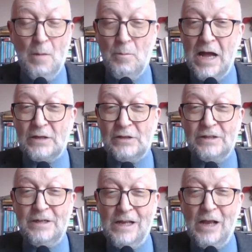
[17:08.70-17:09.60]
But
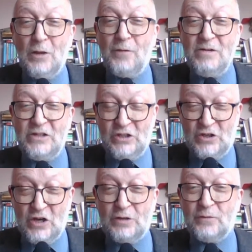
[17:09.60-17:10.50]
at the very
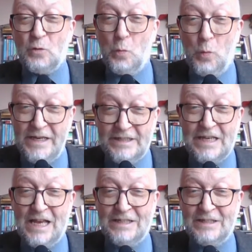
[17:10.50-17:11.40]
start of the
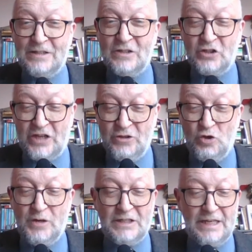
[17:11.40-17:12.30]
Wasteland,
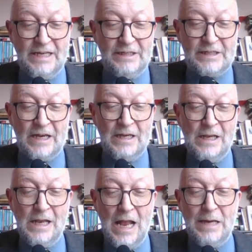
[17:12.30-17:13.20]
centuries later,
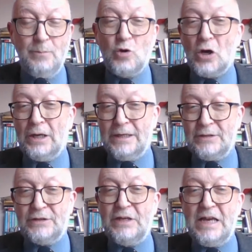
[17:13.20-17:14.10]
April
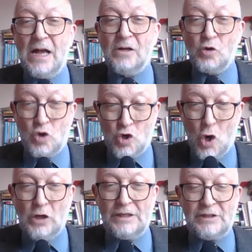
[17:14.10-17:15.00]
is the
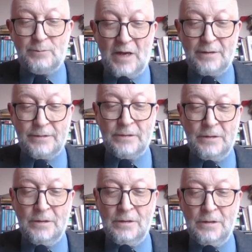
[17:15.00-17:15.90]
cruelest month.
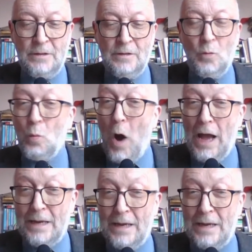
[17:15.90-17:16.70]
Why?